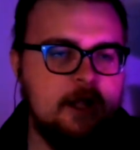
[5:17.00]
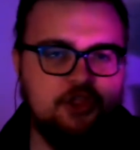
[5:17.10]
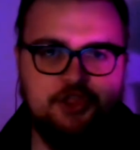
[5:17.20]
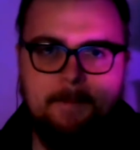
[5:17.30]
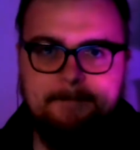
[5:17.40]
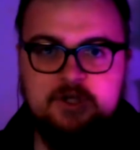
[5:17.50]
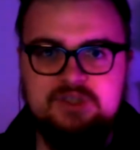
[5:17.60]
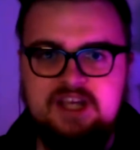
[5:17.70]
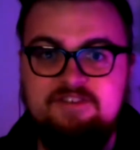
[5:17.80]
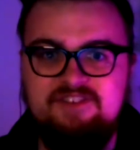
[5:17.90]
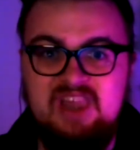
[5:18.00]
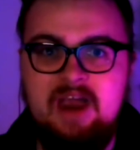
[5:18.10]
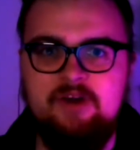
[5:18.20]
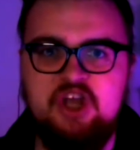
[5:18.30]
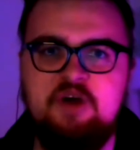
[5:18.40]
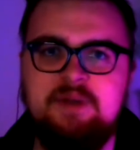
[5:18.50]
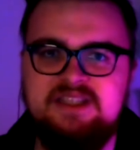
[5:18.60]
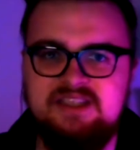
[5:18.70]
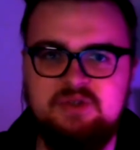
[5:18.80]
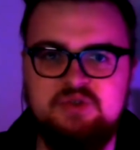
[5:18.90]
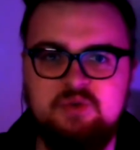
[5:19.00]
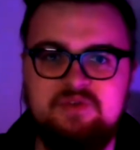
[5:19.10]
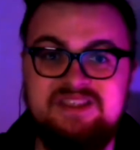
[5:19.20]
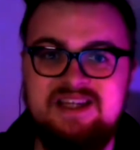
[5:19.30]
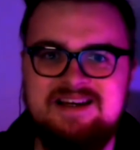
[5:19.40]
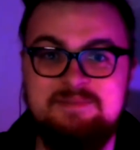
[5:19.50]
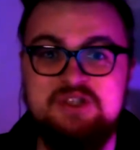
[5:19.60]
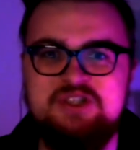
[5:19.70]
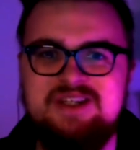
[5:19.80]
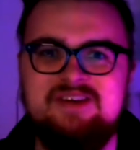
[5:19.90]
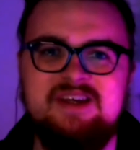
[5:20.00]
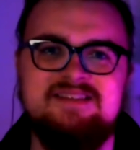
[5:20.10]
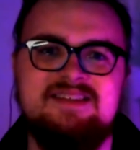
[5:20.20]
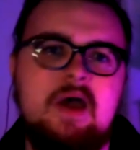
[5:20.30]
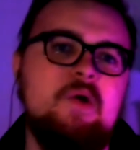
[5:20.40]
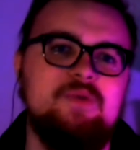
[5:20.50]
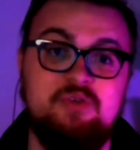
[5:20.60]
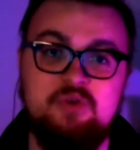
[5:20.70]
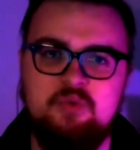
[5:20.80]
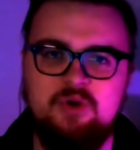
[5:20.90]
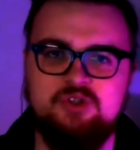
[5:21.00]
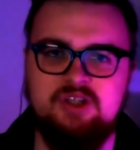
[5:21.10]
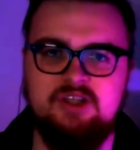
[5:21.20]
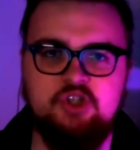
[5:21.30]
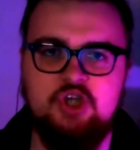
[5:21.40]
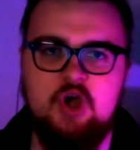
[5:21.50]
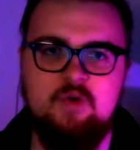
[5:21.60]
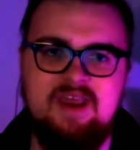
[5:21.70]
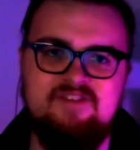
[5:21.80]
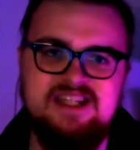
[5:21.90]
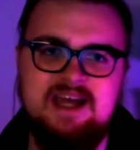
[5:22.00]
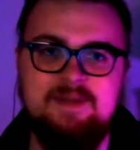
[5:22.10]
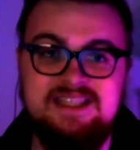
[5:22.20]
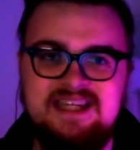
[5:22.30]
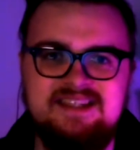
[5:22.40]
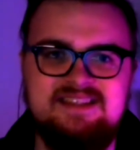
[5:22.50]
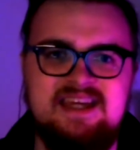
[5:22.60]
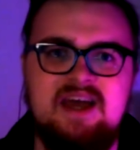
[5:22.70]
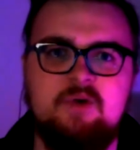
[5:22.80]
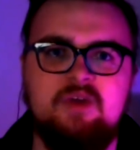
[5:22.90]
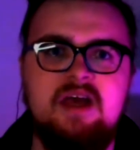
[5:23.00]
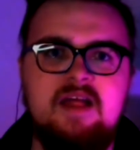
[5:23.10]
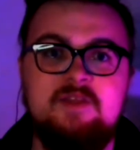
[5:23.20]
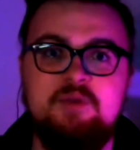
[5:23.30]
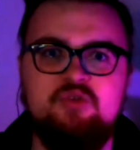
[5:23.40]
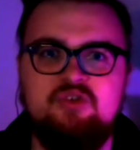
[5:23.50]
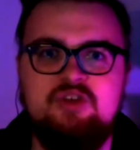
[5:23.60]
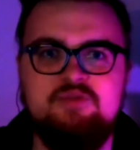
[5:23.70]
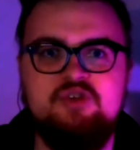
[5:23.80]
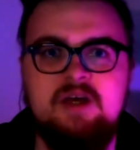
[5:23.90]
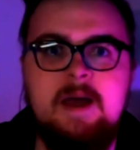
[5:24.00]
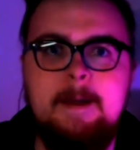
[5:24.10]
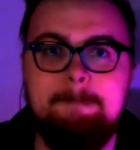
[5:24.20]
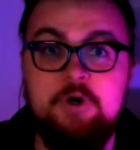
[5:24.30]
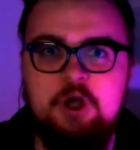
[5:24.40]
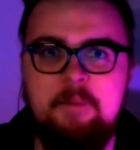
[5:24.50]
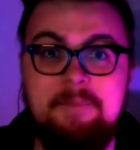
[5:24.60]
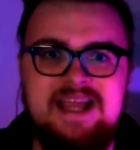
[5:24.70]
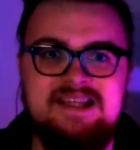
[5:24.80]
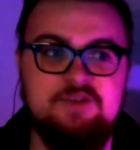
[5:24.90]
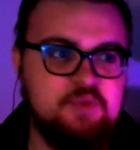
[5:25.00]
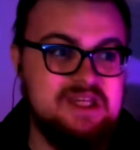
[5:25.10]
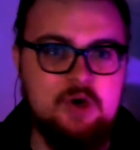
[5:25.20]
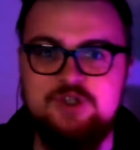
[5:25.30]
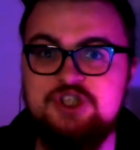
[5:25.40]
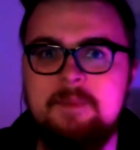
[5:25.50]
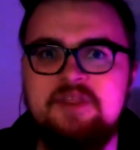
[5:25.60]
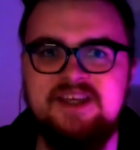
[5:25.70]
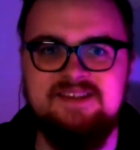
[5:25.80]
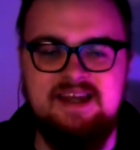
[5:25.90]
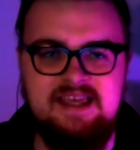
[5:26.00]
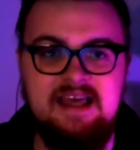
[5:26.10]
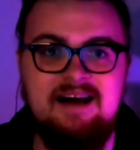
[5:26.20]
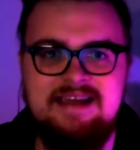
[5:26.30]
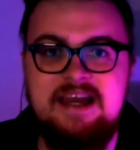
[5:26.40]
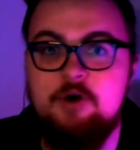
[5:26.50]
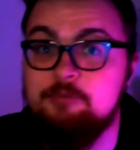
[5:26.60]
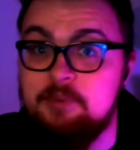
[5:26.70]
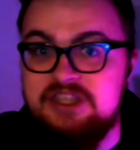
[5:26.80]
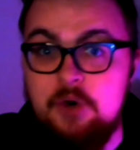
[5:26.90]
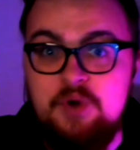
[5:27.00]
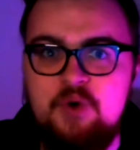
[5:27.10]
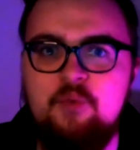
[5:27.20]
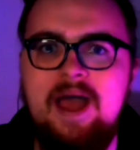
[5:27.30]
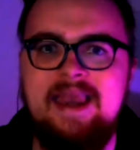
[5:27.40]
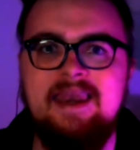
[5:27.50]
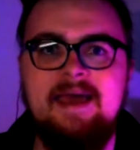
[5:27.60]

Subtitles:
the music flaring up into those sort of dark, mysterious tones as you're watching the show, and every time it ticks down, the music seems to bring up pace, and we know something's going to hit our heroes, but we don't know when.